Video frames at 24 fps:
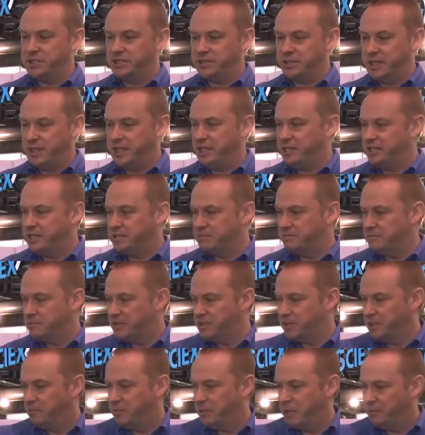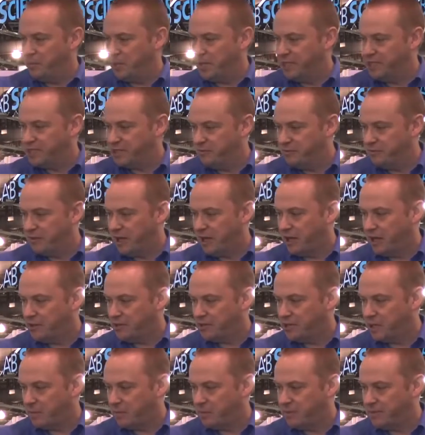as these. Simply place the vial
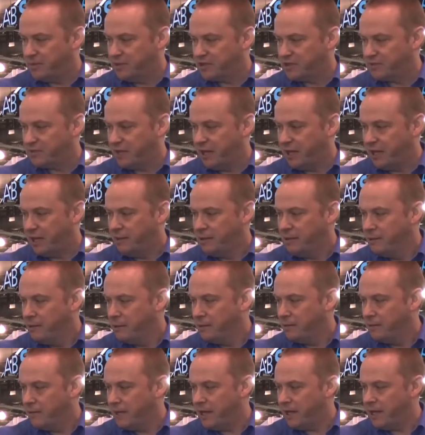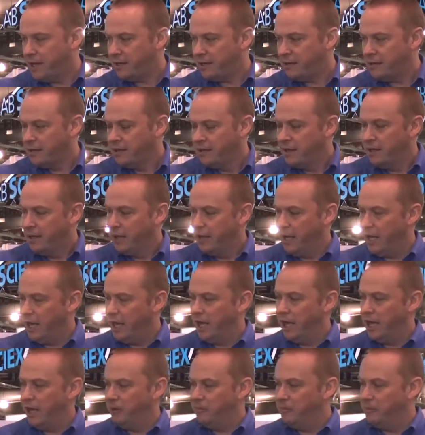on top of the sphere there
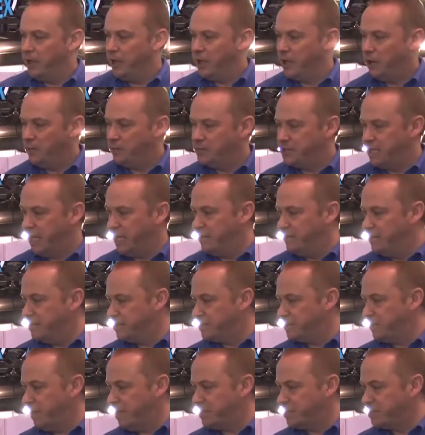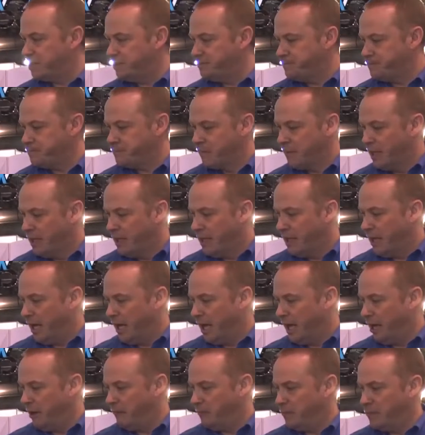and obtain the spectrum.
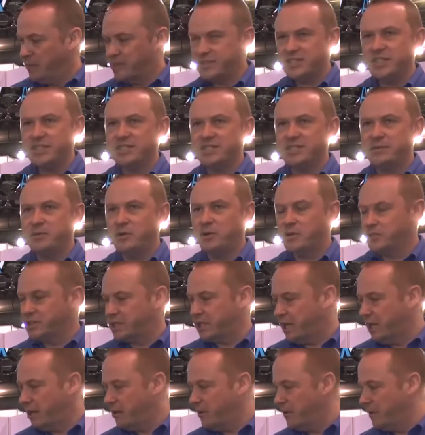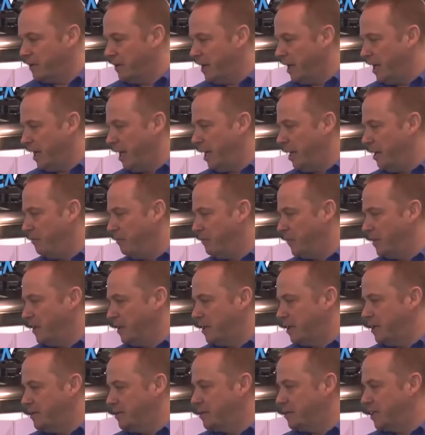The system also
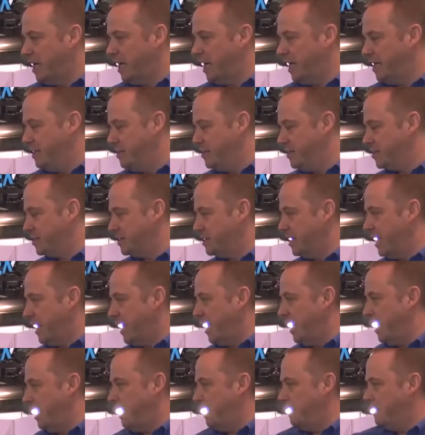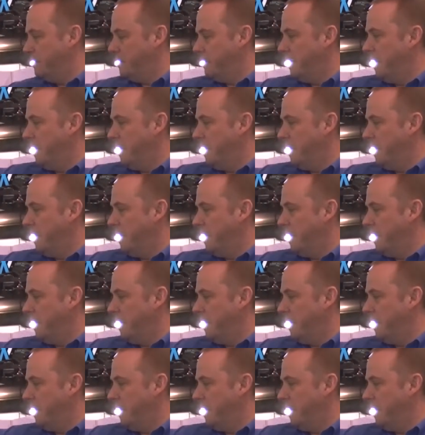contains a